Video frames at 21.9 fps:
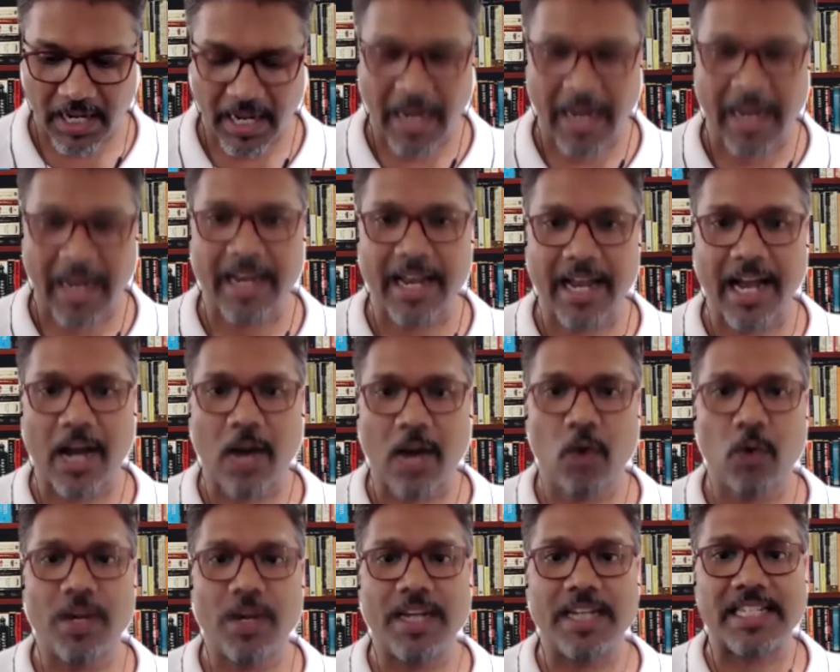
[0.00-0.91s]
and
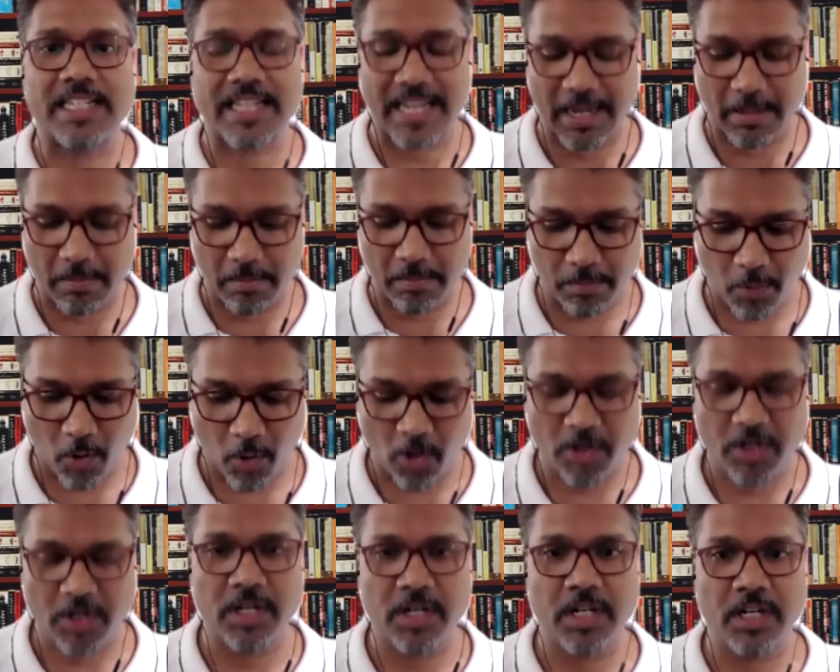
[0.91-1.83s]
how it's
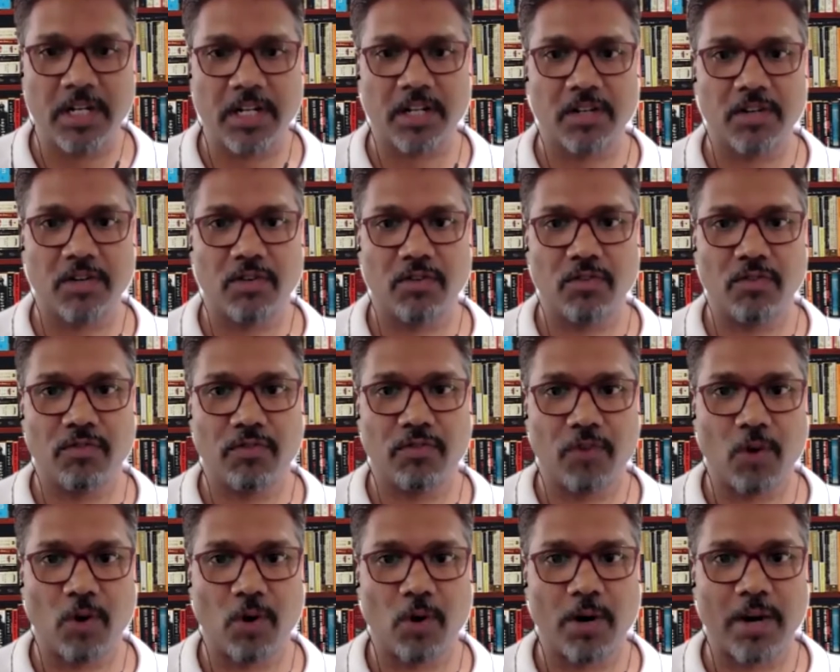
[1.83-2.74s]
important
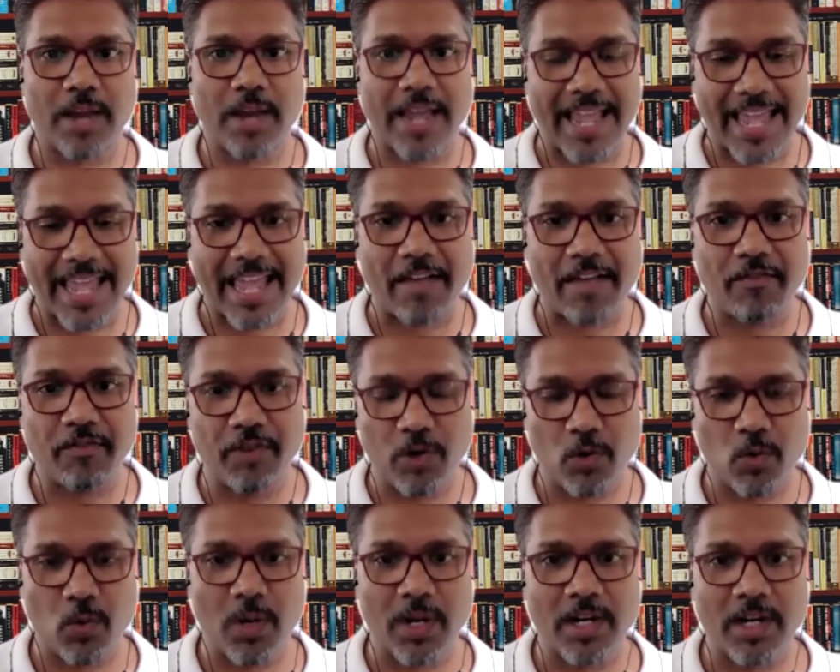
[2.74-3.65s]
for
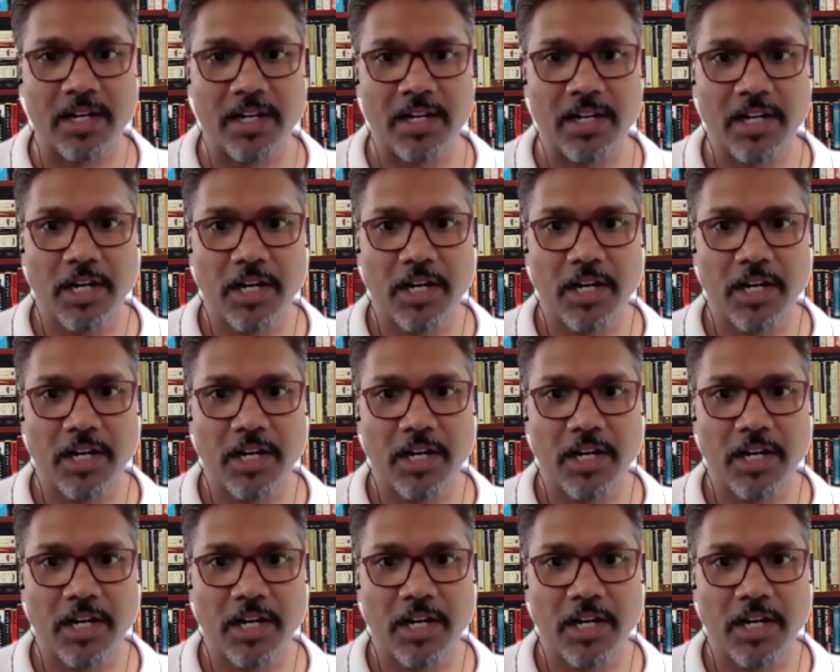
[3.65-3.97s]
everyone